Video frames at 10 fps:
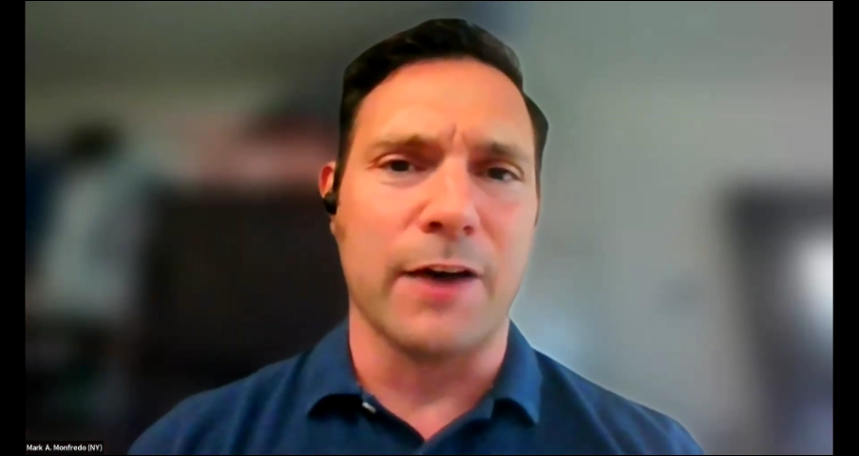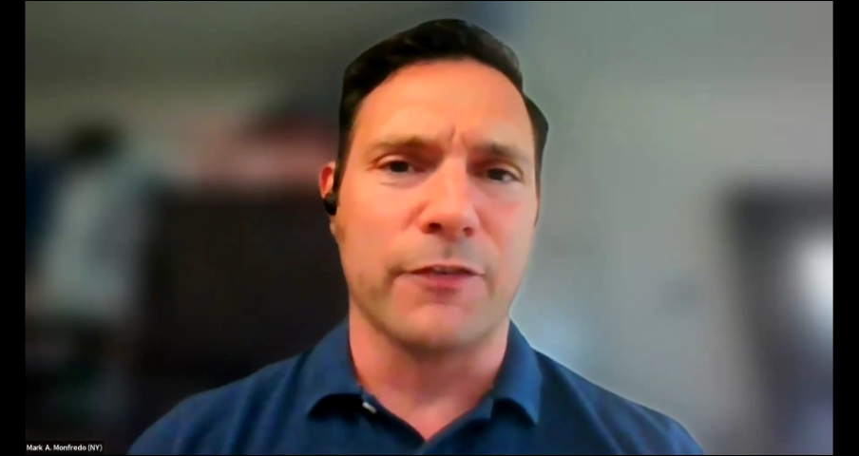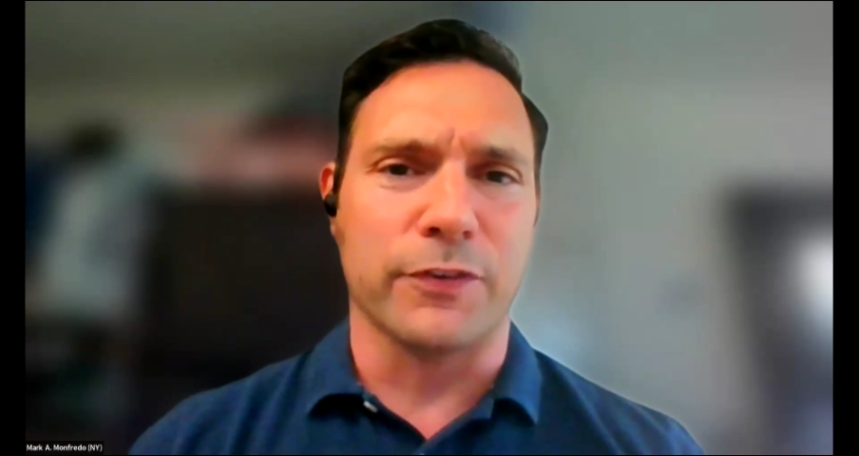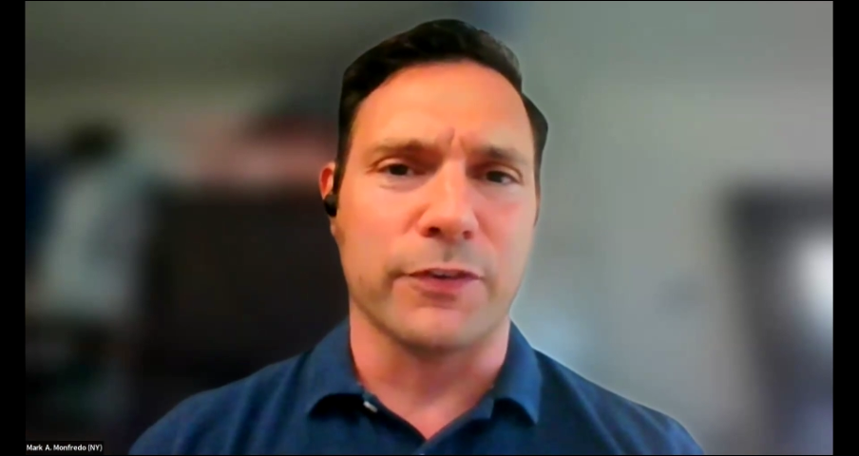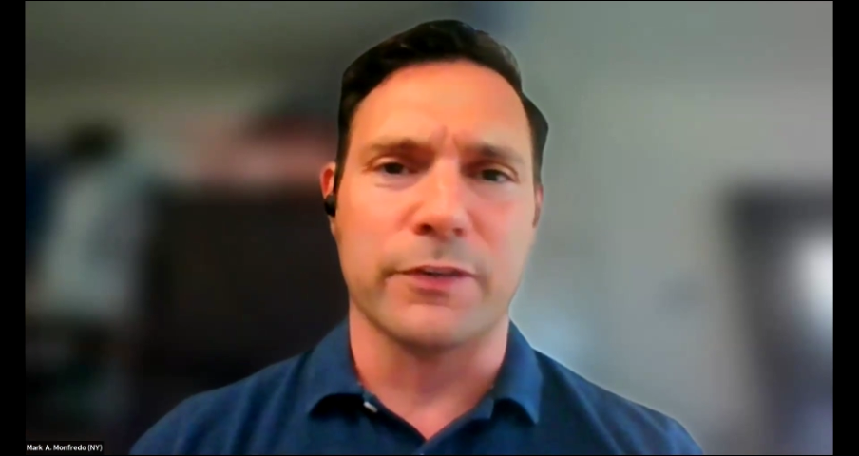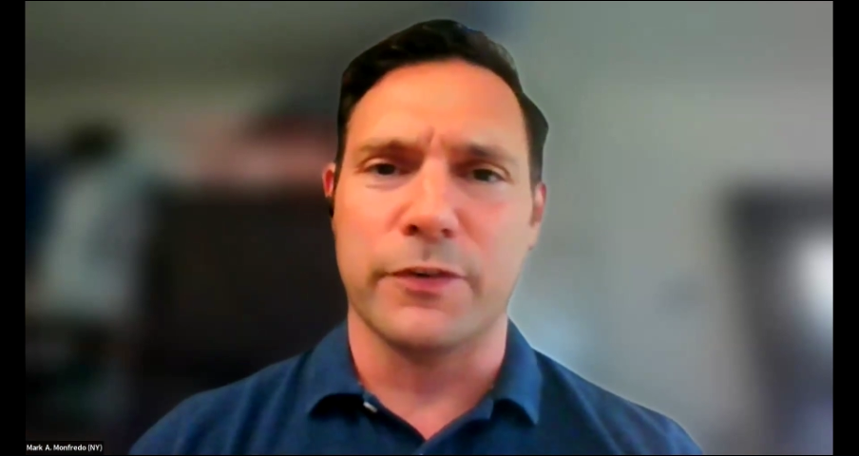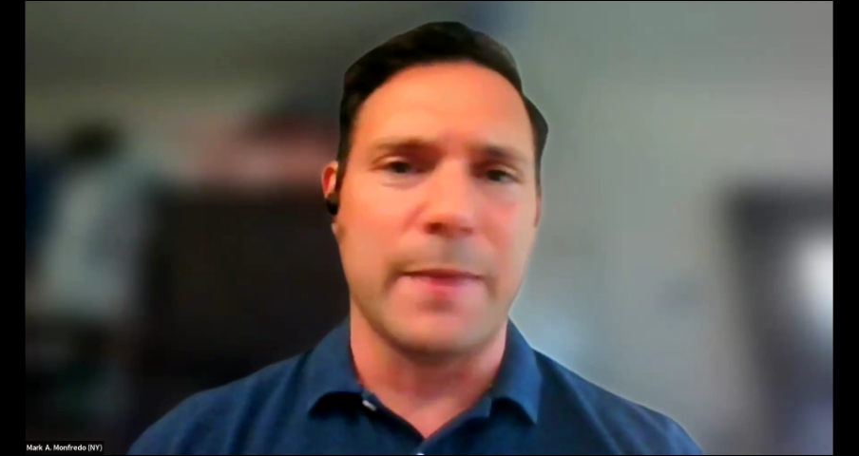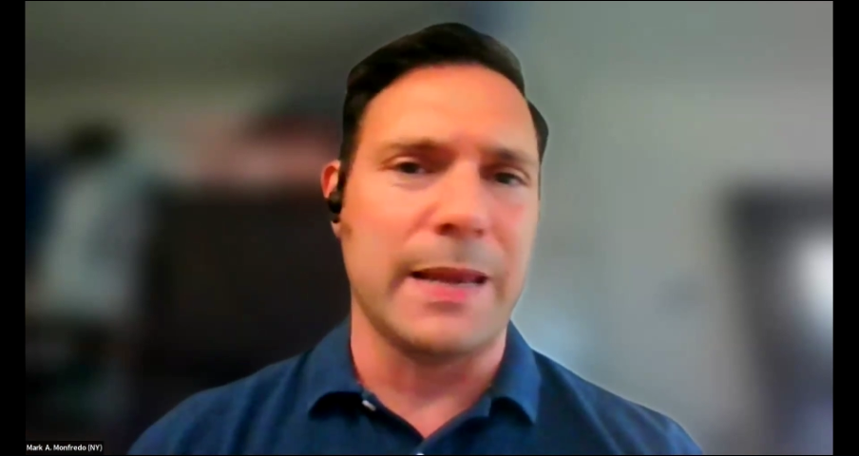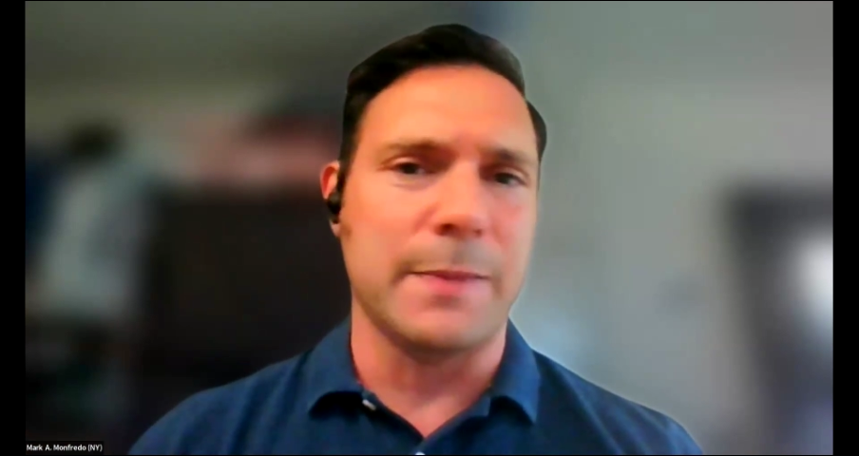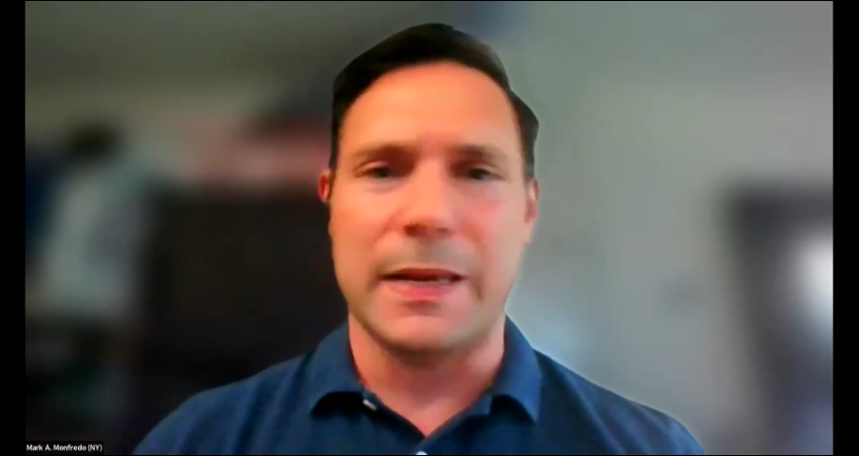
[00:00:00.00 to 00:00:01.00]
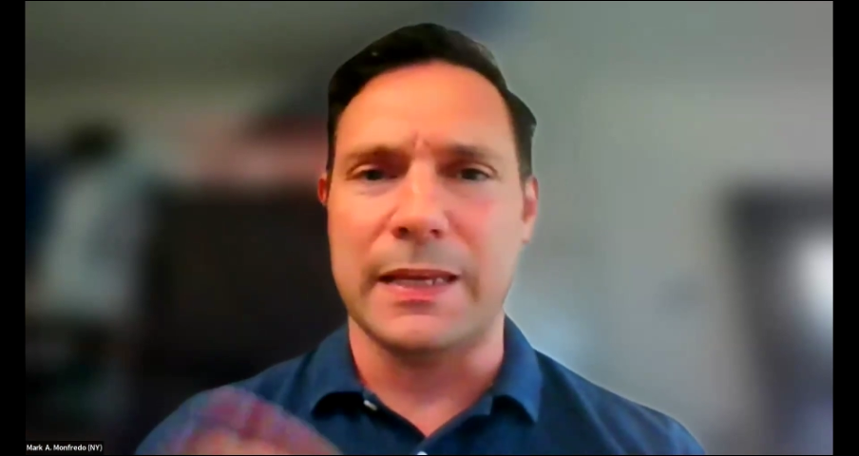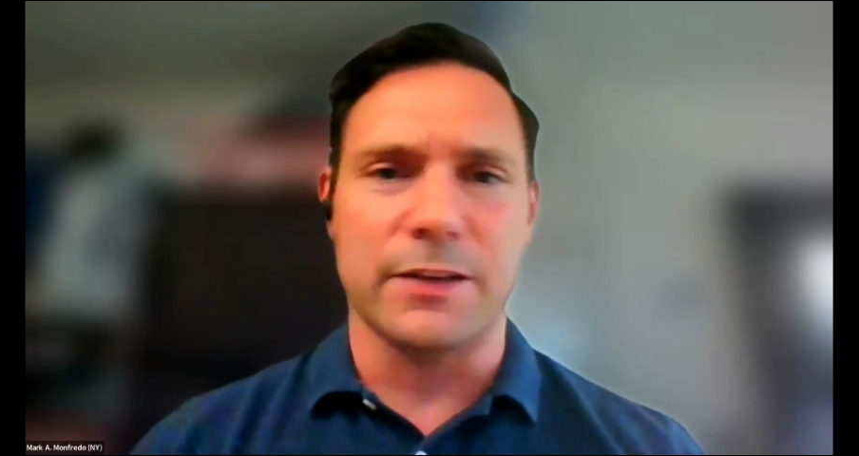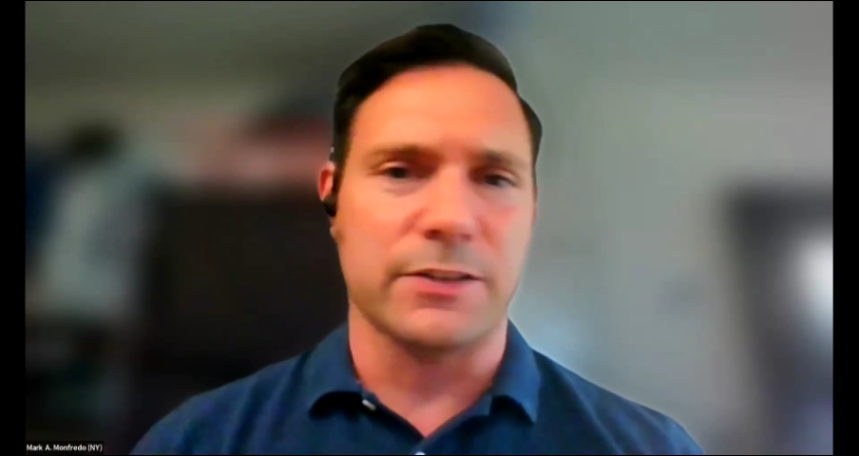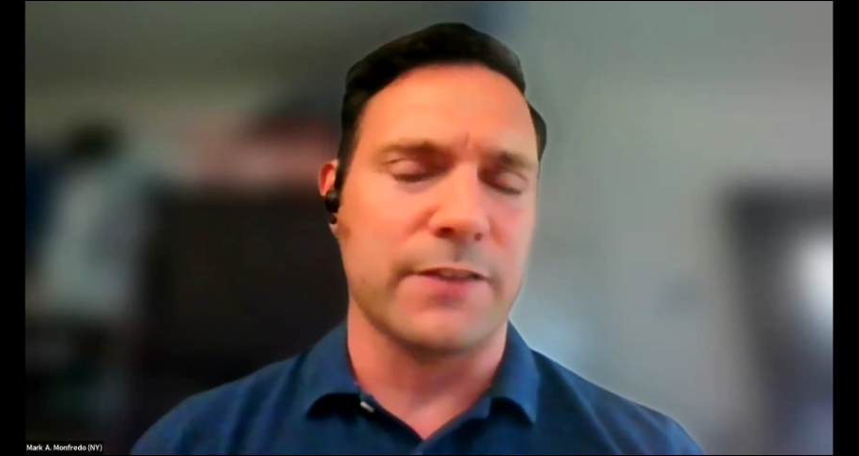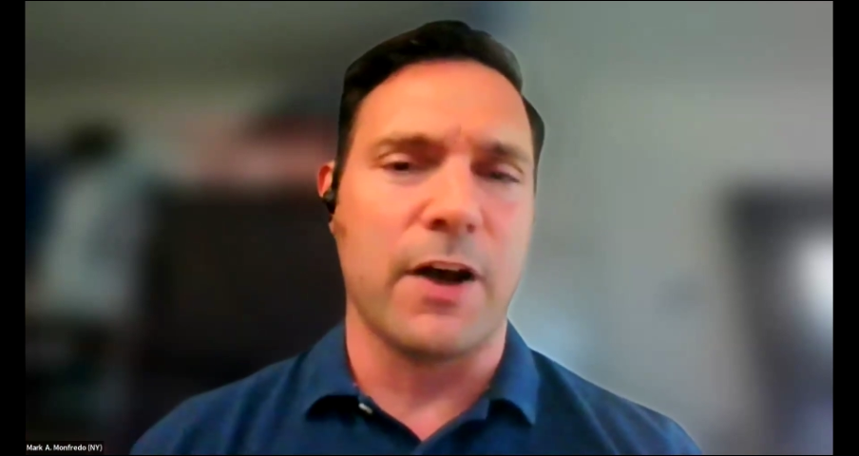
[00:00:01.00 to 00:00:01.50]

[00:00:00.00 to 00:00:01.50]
now for many, many years.